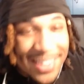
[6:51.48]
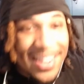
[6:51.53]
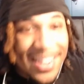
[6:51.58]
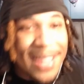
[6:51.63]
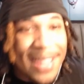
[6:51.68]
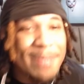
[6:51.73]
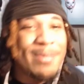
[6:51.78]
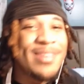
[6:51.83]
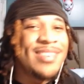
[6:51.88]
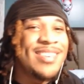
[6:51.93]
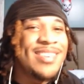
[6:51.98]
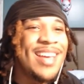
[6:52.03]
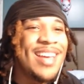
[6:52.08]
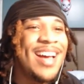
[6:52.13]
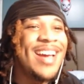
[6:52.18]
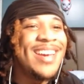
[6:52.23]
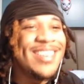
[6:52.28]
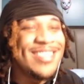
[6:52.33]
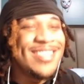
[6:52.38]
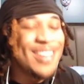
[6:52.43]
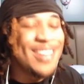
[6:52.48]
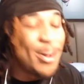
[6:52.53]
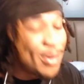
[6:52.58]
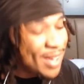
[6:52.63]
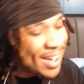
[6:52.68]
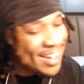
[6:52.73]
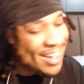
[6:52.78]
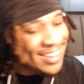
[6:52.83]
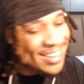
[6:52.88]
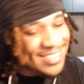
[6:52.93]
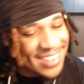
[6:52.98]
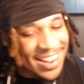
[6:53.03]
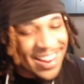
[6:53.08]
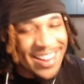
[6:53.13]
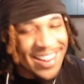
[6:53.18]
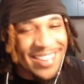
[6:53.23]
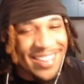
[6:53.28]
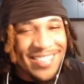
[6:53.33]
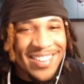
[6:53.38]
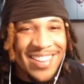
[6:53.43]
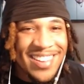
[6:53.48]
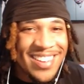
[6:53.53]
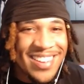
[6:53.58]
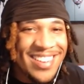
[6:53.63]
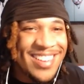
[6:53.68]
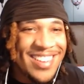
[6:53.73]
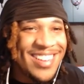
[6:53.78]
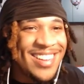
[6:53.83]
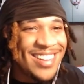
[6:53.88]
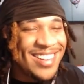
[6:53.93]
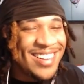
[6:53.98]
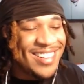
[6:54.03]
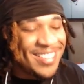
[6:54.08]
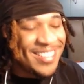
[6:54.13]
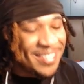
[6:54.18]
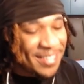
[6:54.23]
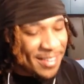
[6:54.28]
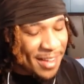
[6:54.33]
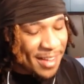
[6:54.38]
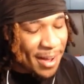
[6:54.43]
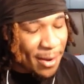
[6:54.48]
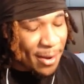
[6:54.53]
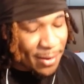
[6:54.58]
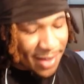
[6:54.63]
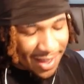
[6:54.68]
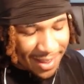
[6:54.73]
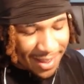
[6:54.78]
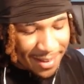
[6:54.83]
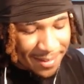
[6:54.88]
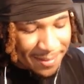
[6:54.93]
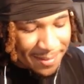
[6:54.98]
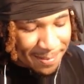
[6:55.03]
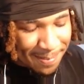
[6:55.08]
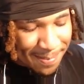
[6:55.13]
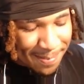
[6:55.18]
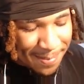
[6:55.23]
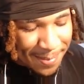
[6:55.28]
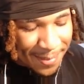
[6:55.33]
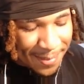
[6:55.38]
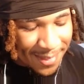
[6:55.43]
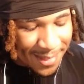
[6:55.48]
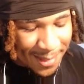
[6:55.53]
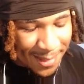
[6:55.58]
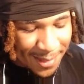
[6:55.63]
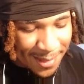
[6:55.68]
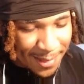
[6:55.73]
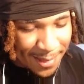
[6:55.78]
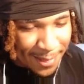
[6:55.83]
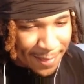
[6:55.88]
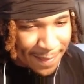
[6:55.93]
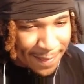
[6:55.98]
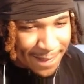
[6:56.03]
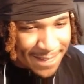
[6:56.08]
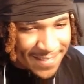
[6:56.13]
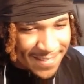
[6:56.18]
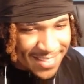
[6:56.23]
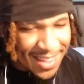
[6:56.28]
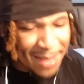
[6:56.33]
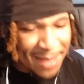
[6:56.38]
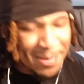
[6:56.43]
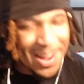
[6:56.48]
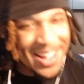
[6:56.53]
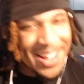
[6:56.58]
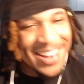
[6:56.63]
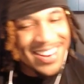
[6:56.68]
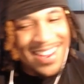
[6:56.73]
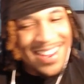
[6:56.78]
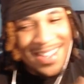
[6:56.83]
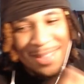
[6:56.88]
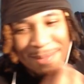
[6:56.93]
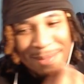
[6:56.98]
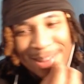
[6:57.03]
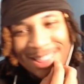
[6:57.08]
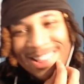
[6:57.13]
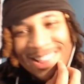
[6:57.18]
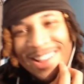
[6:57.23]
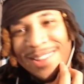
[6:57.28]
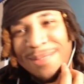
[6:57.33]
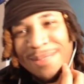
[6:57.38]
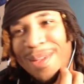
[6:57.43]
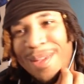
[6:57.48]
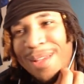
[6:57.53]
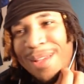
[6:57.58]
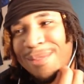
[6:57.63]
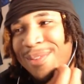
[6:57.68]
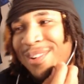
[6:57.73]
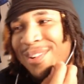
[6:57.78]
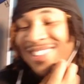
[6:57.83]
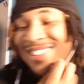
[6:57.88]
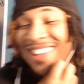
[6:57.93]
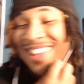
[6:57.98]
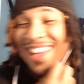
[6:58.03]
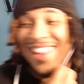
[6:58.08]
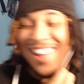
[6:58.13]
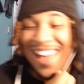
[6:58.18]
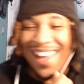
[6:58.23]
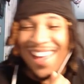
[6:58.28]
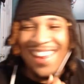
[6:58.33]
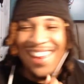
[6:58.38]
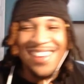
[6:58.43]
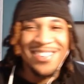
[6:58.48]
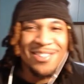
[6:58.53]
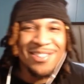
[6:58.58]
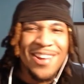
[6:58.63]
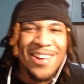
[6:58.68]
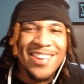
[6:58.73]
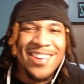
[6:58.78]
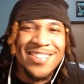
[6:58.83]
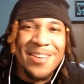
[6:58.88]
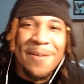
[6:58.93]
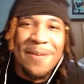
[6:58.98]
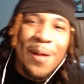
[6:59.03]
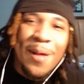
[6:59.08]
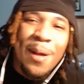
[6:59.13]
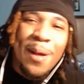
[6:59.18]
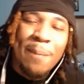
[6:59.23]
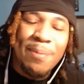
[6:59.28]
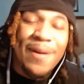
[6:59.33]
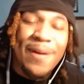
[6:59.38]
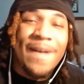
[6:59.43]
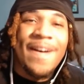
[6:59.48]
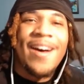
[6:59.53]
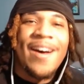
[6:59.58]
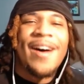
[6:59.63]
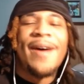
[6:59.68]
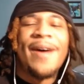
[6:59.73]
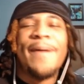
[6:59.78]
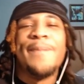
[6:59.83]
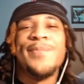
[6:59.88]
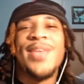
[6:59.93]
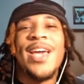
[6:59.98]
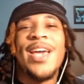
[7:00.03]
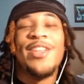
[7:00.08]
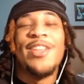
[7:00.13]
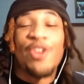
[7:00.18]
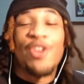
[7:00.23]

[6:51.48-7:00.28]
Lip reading: name of science. Okay, all right. Okay. Damn, I gotta gather my thoughts back, bro. That's crazy. But, yeah, the